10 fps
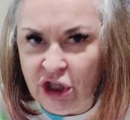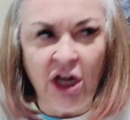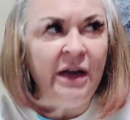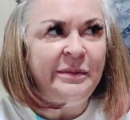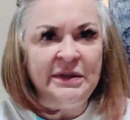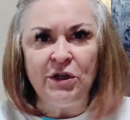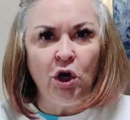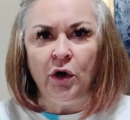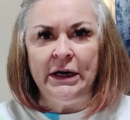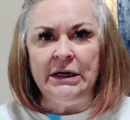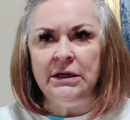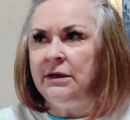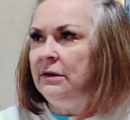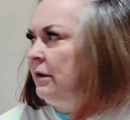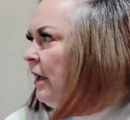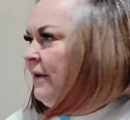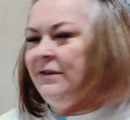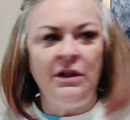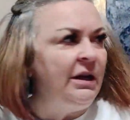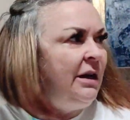I'm sorry. I
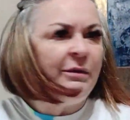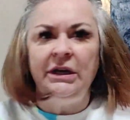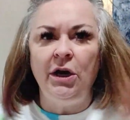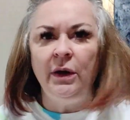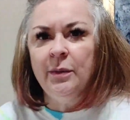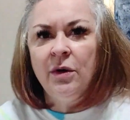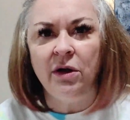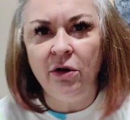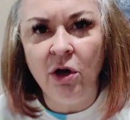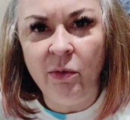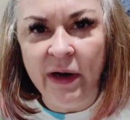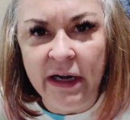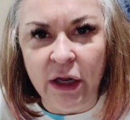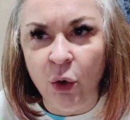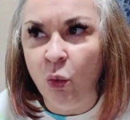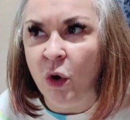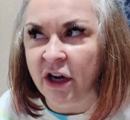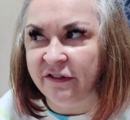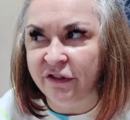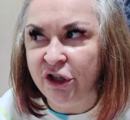feel like I'm in Harry Potter already.
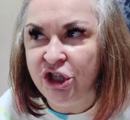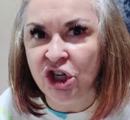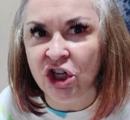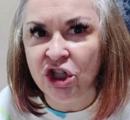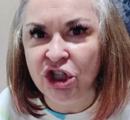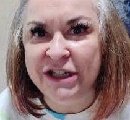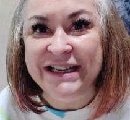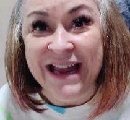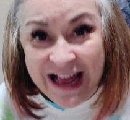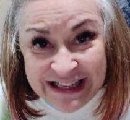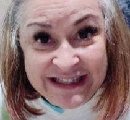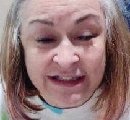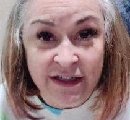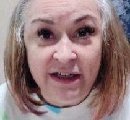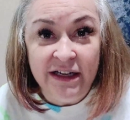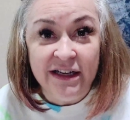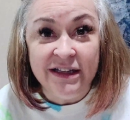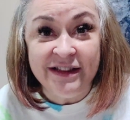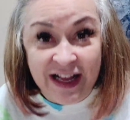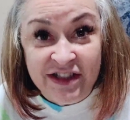Watford Junction? Yes.
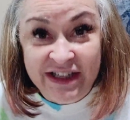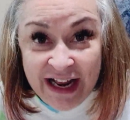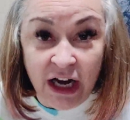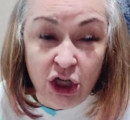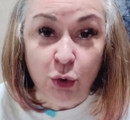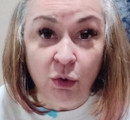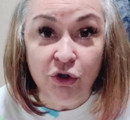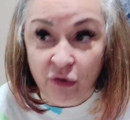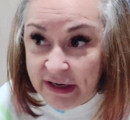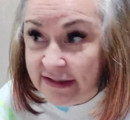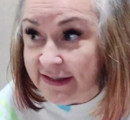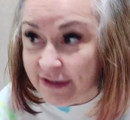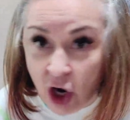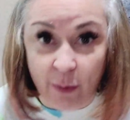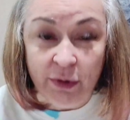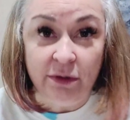That's an actual train stop.